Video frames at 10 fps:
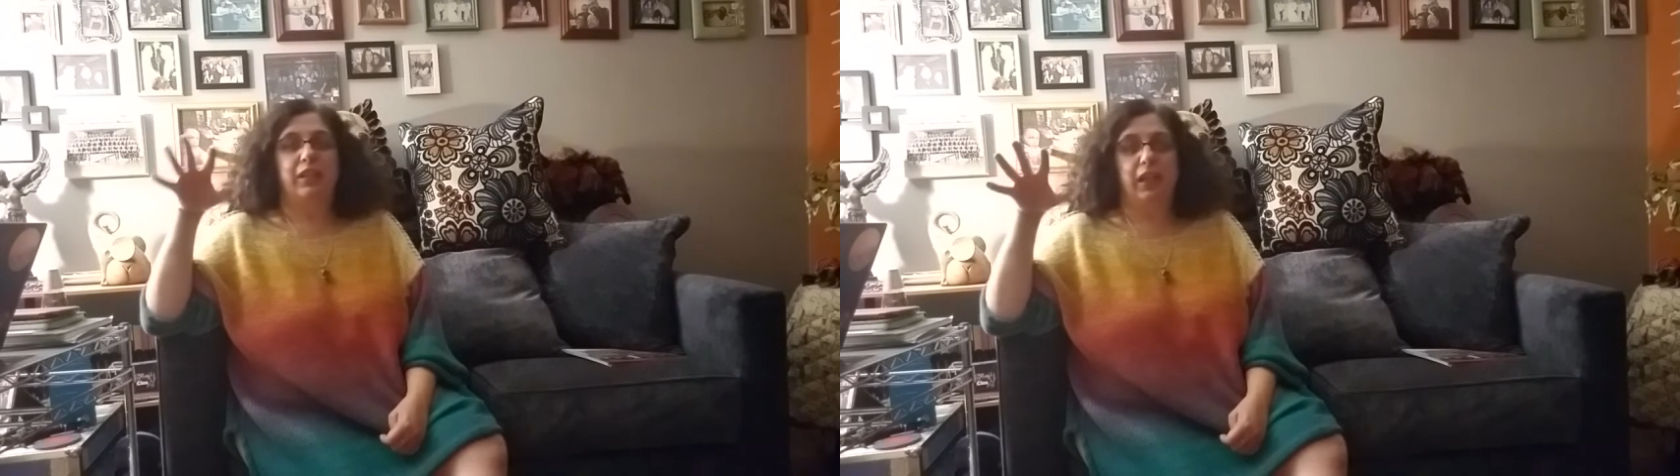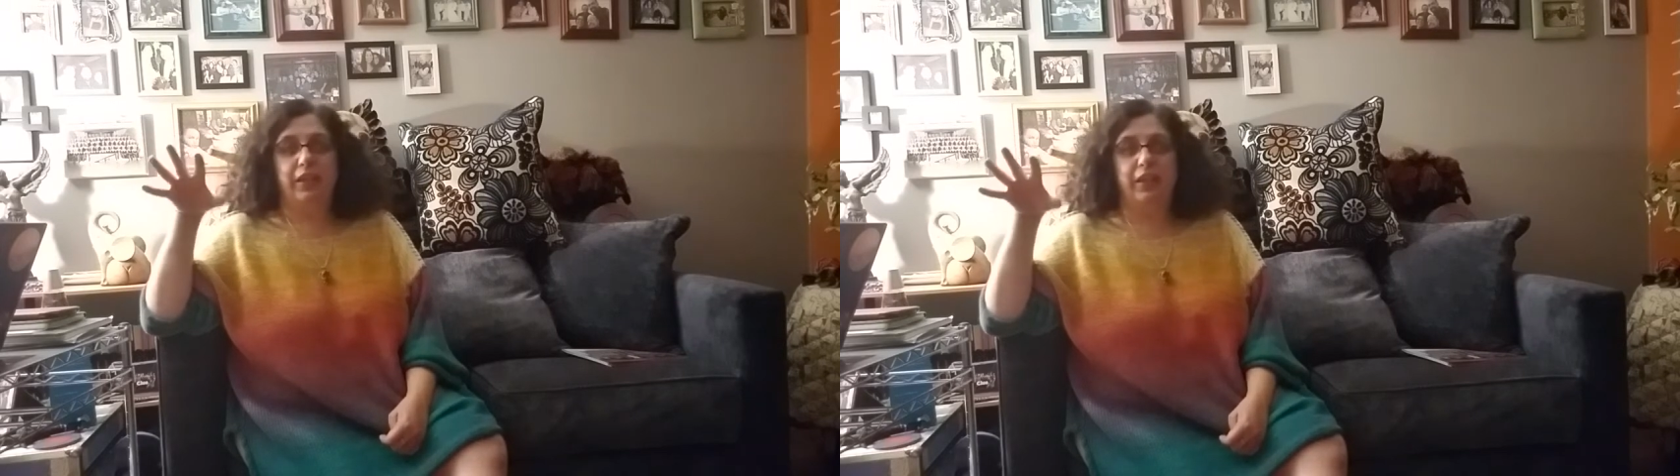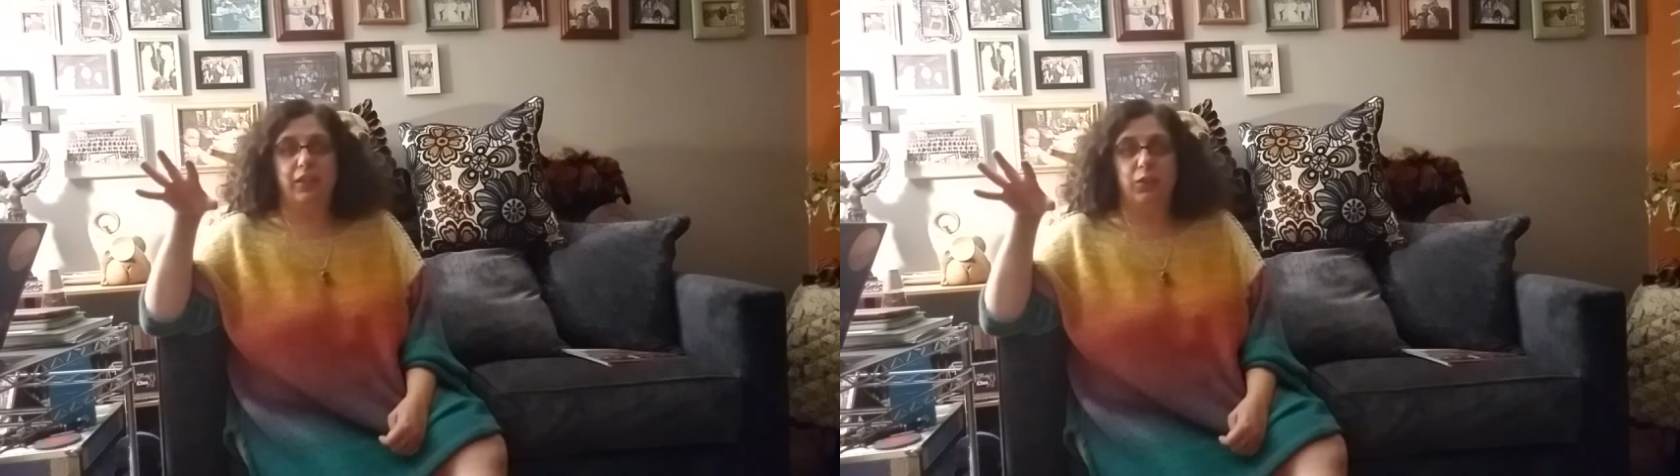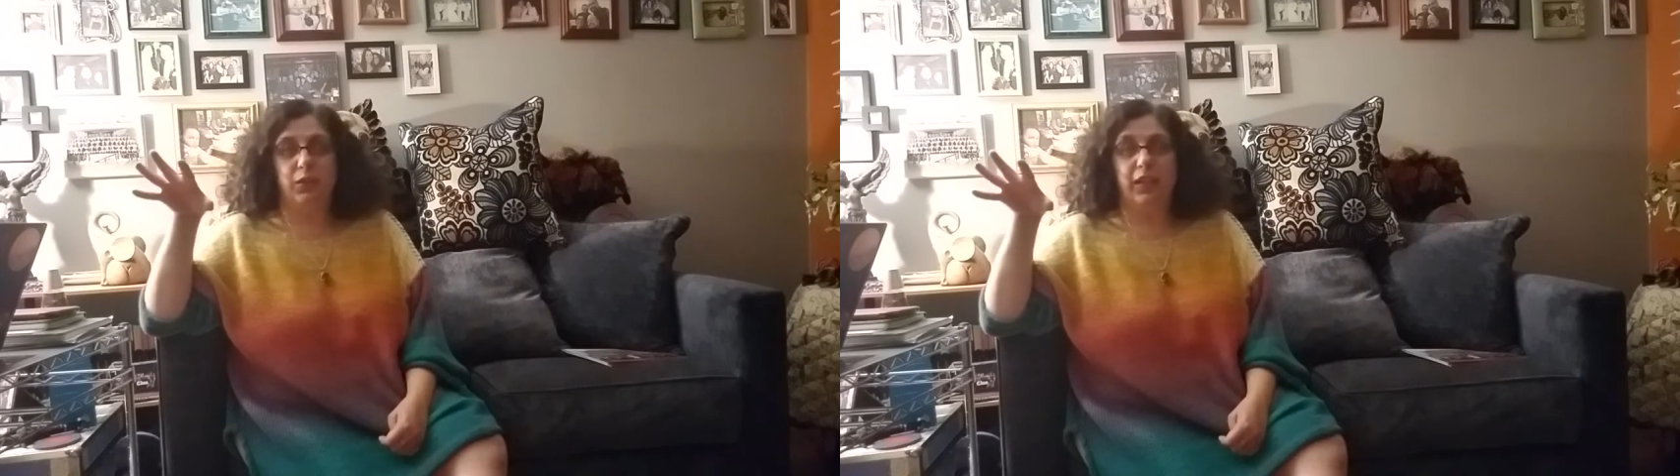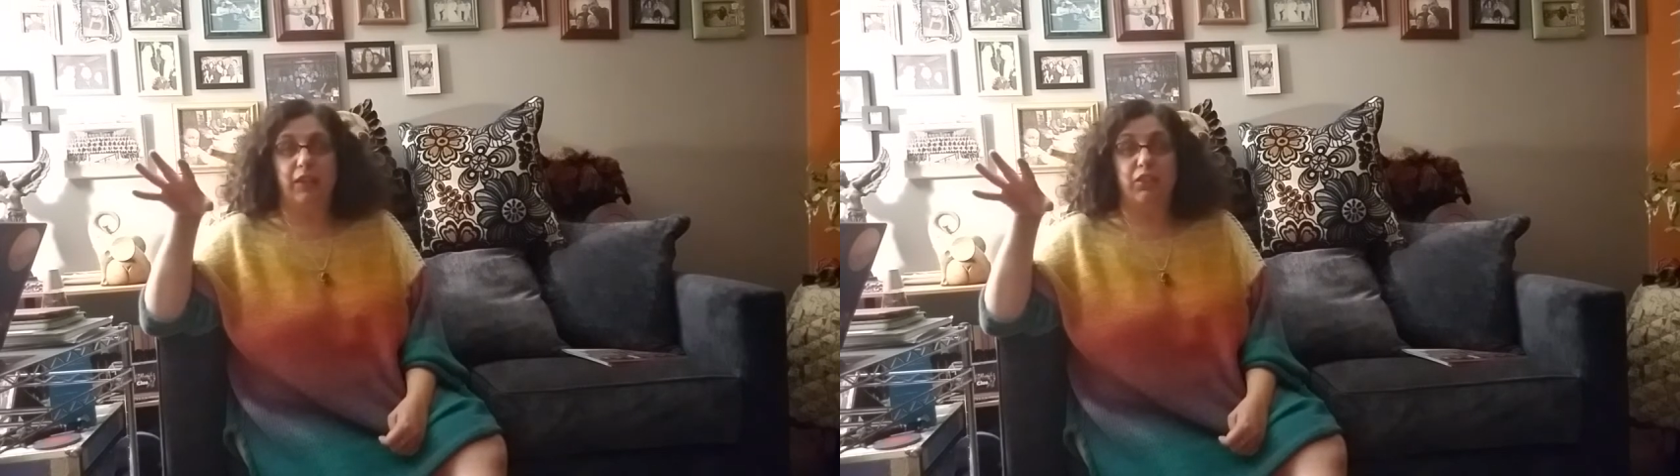think there's no
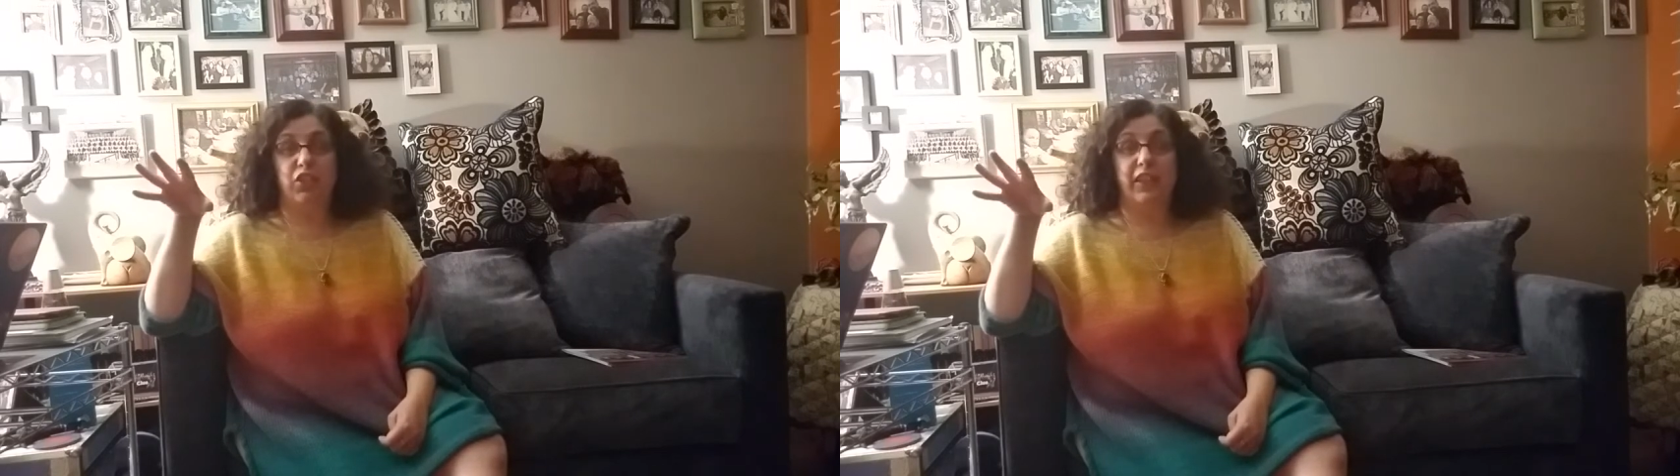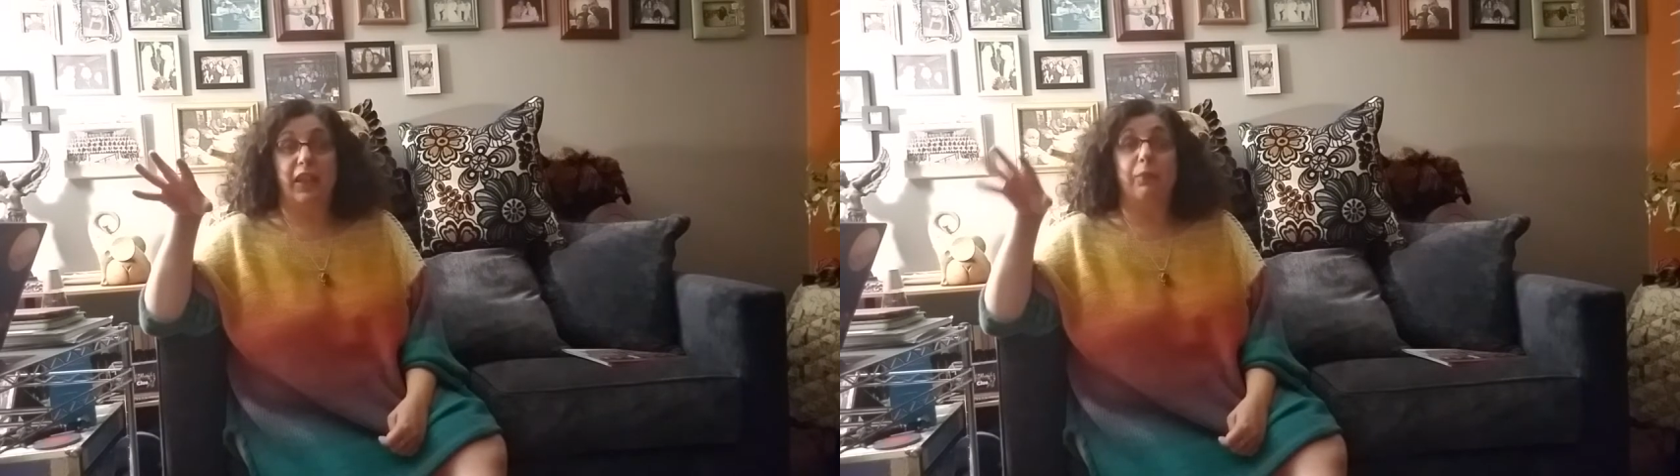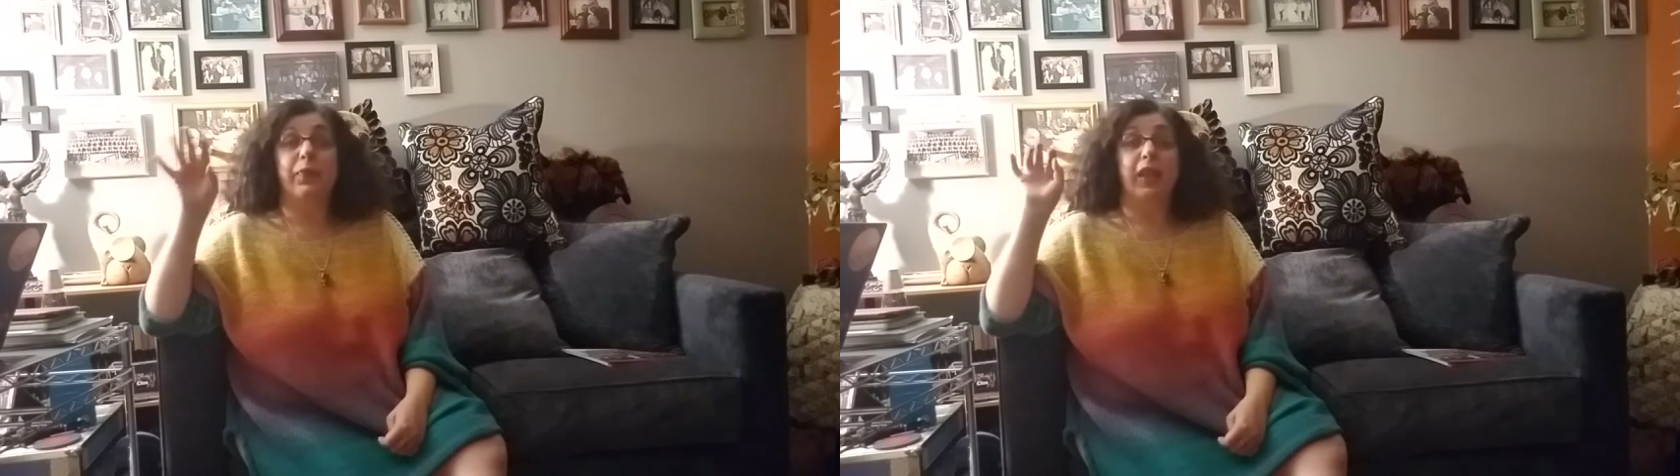salvaging them.